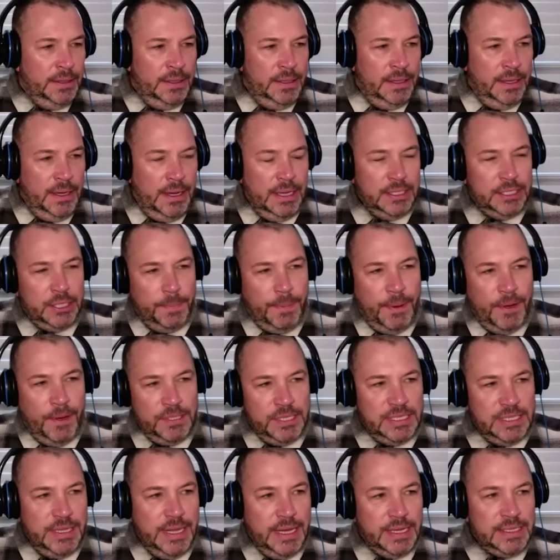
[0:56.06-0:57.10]
suppose
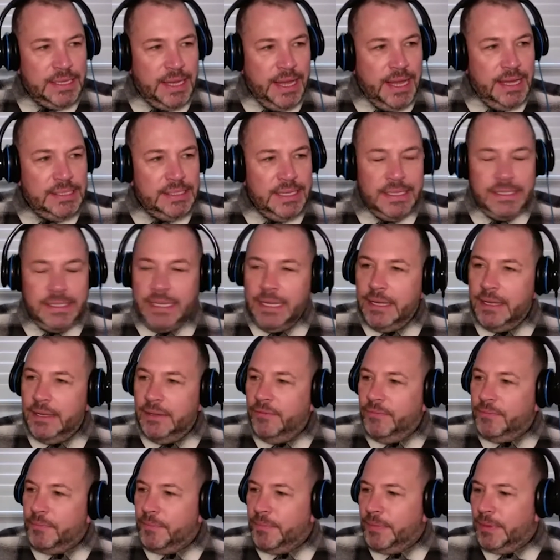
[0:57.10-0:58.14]
this next guest is
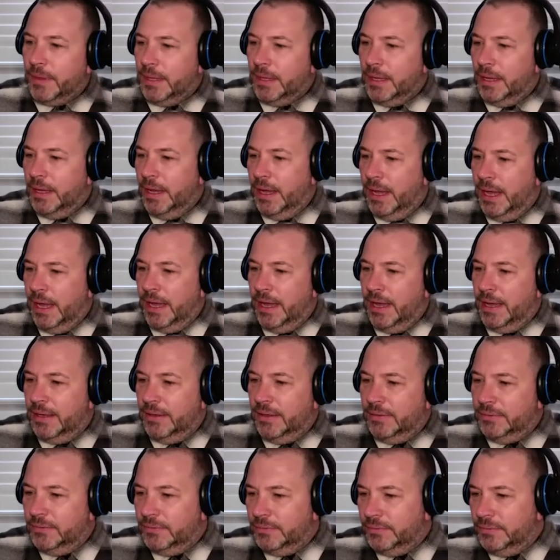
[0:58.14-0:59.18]
an
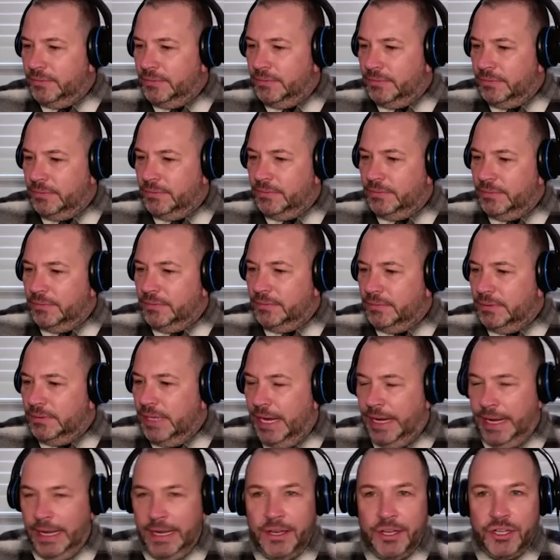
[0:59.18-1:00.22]

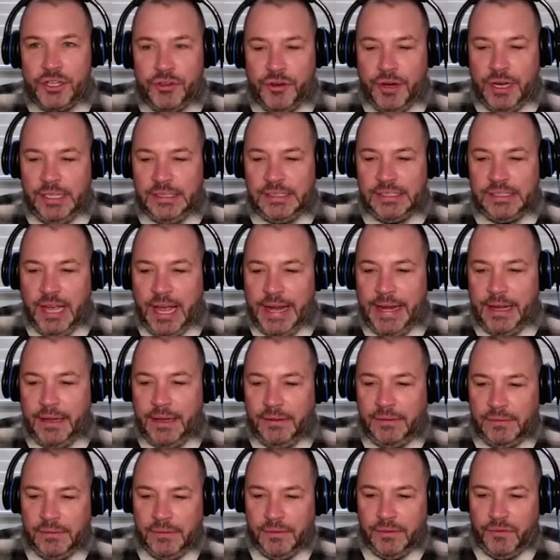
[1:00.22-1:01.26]
industry insider
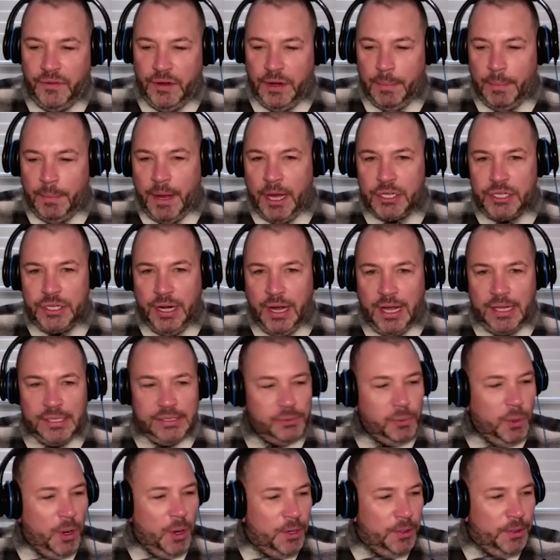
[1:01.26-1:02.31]
for the martial arts
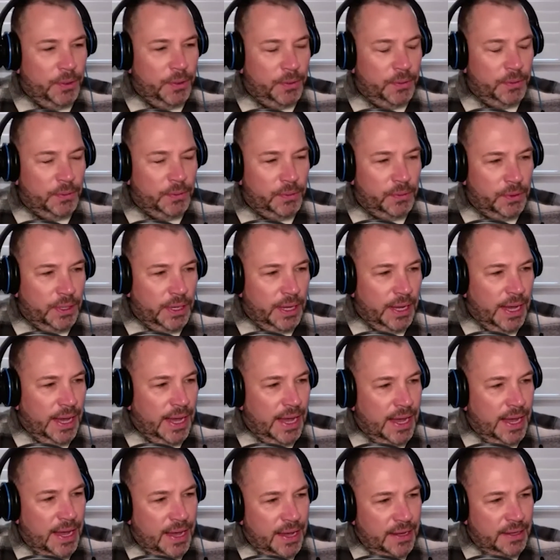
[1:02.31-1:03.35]
world
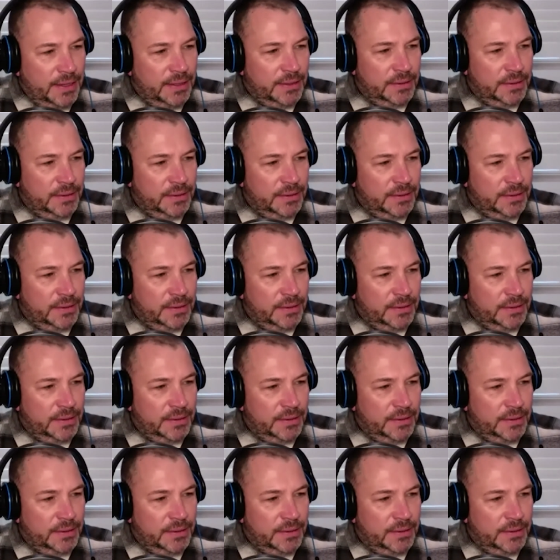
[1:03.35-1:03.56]
and